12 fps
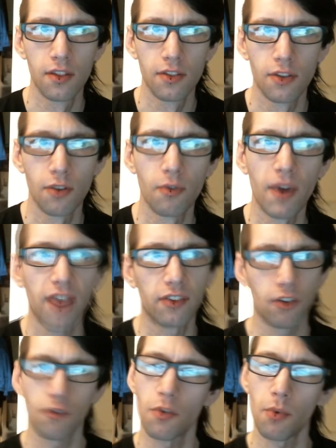the
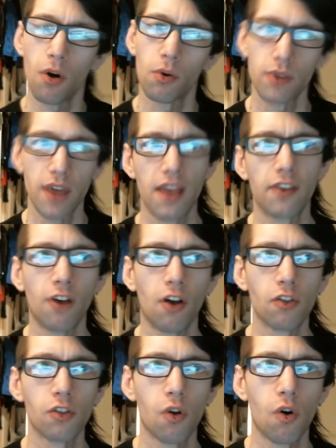rest of the world is
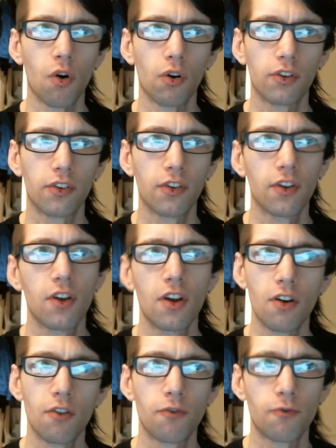unlocked
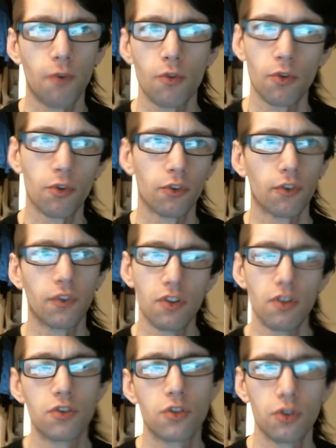for those of you
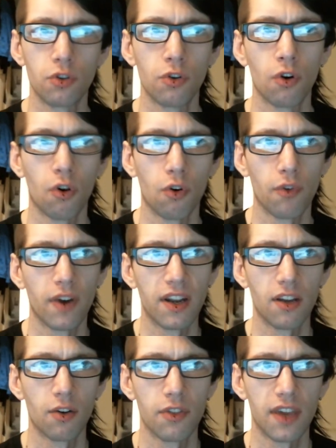that do not
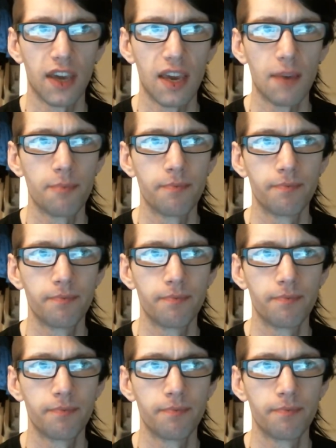already own the game.